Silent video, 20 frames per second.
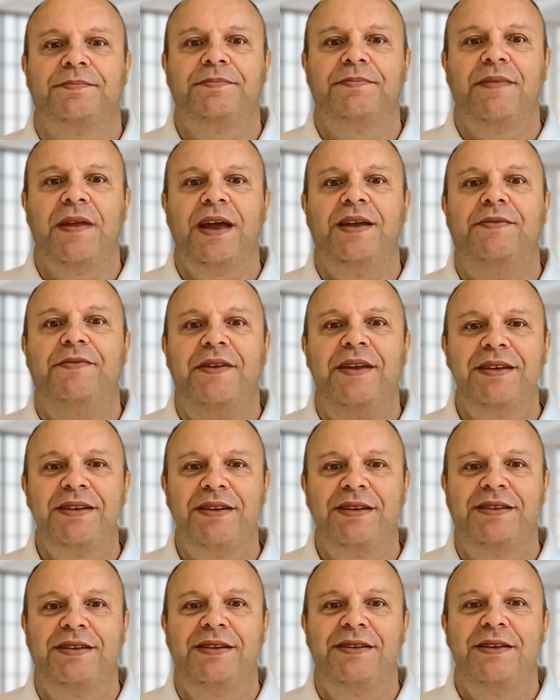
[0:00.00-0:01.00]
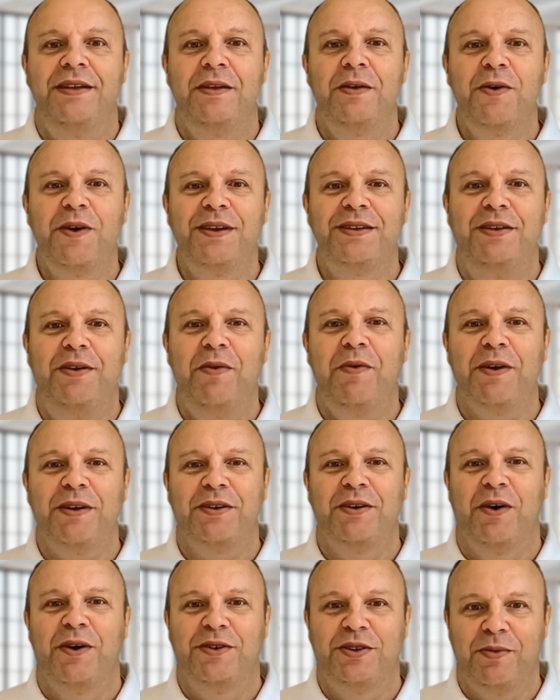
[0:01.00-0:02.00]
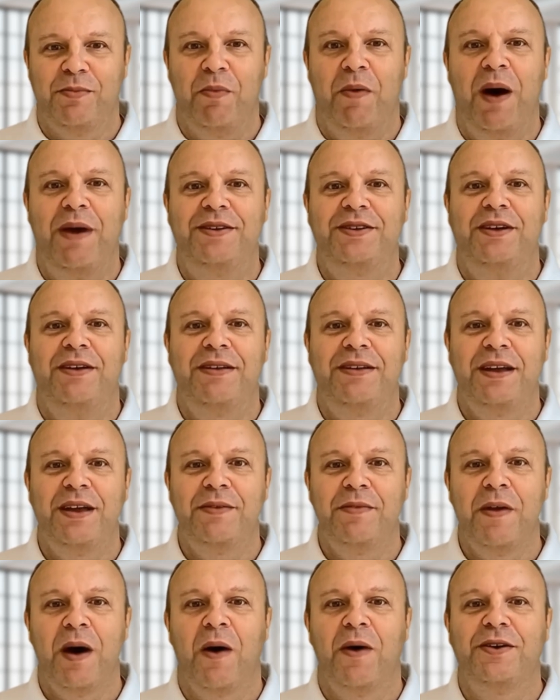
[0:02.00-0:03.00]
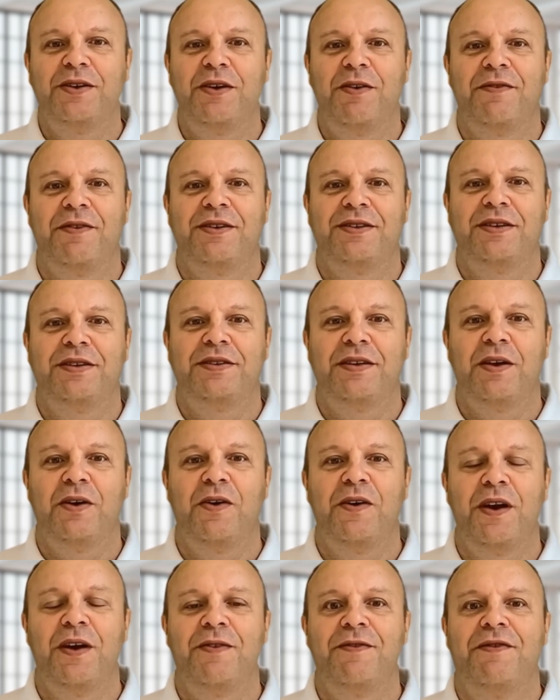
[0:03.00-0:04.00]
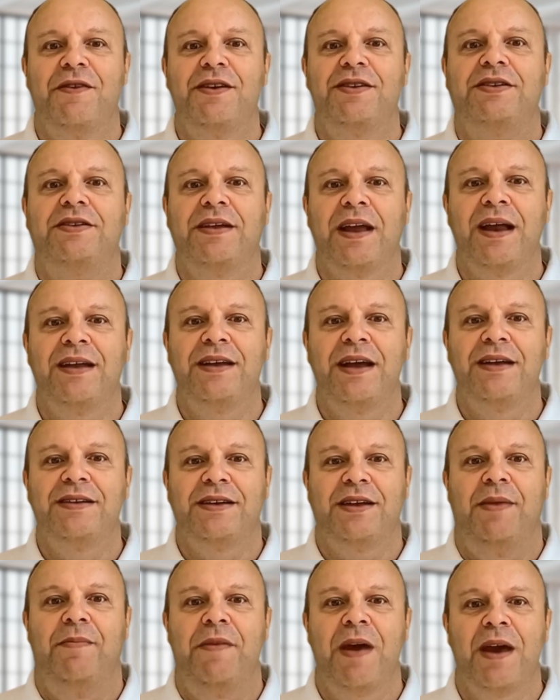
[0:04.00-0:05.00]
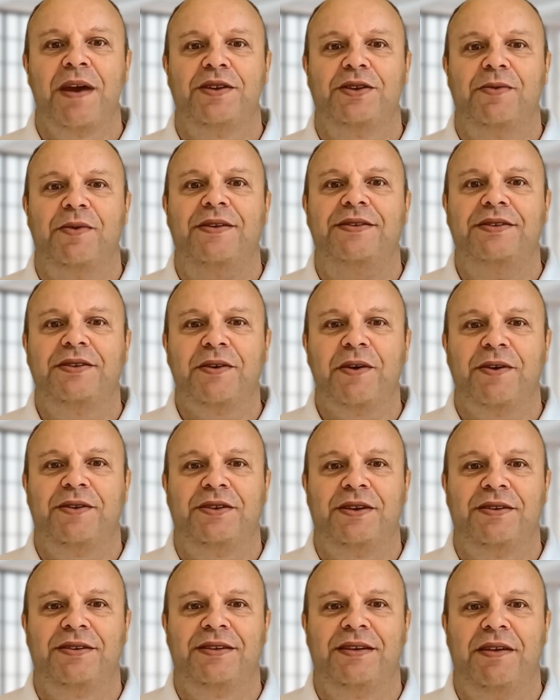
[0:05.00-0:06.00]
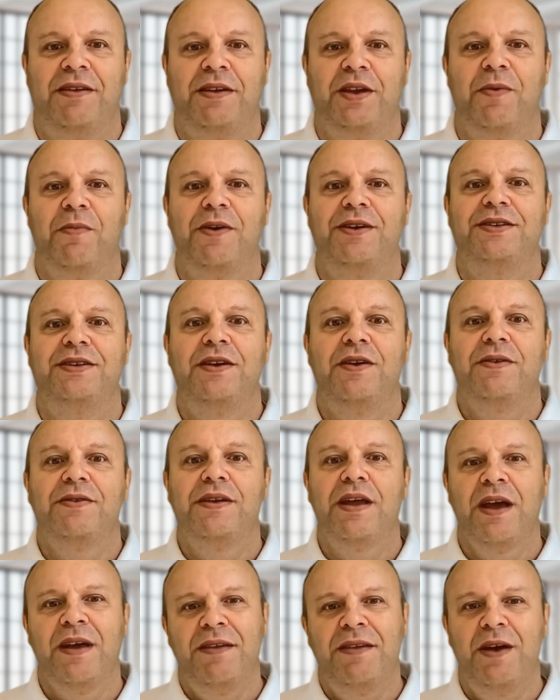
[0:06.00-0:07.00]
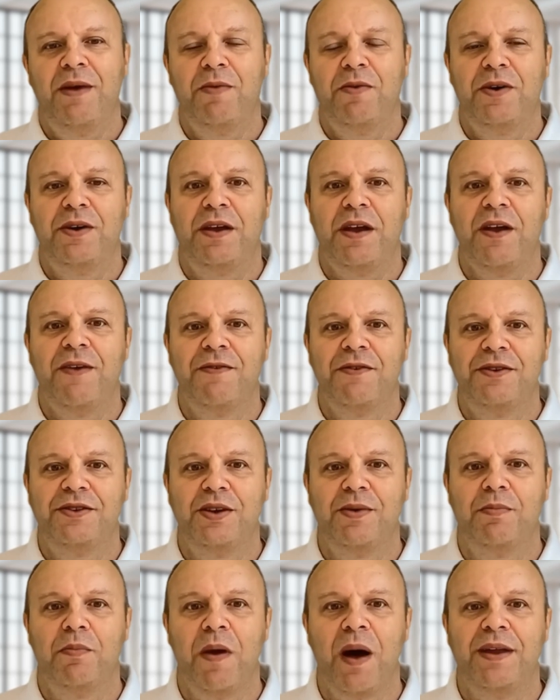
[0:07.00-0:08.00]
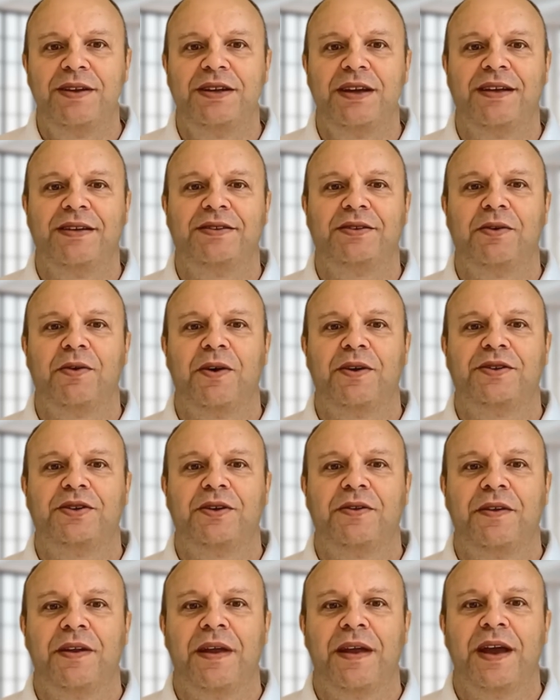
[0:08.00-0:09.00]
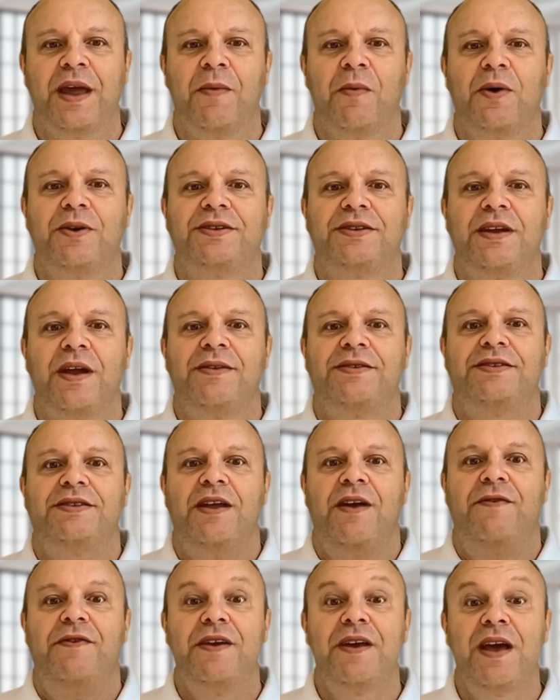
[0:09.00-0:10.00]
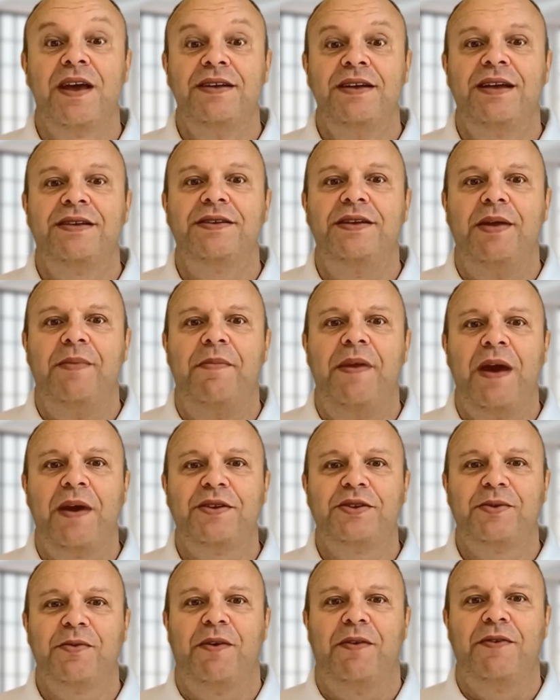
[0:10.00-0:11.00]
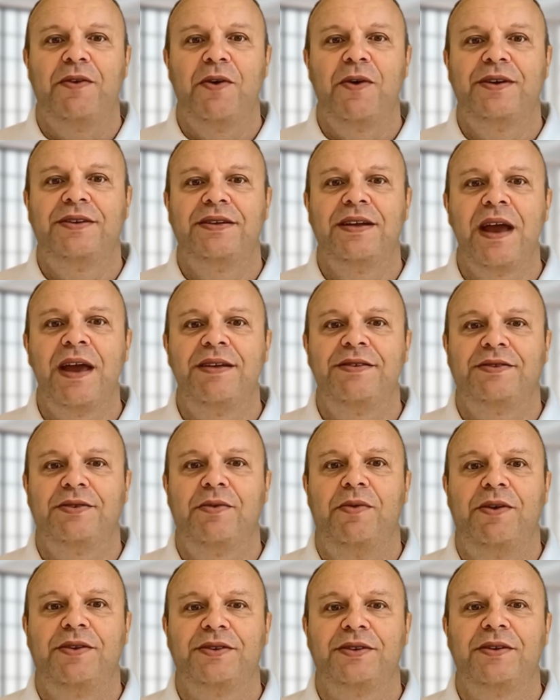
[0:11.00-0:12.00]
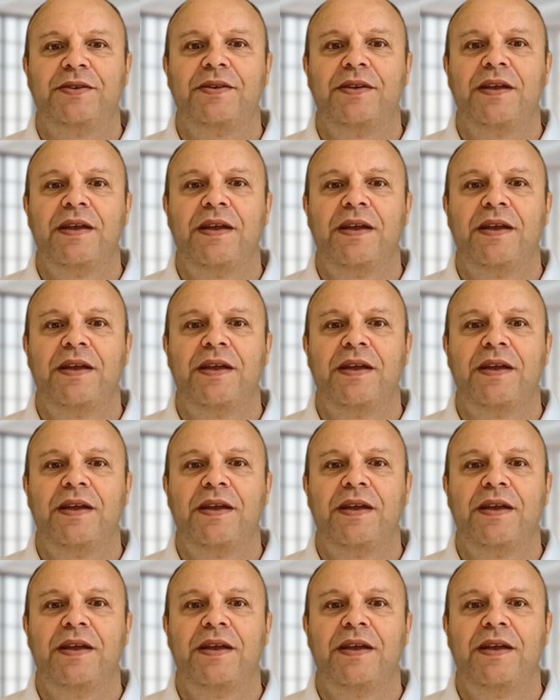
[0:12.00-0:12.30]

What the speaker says: As businesses increasingly turn to blockchain technology for secure and efficient identity management solutions, Commercio.network offers a blockchain solution that enables self-sovereign identity management through its eID solution.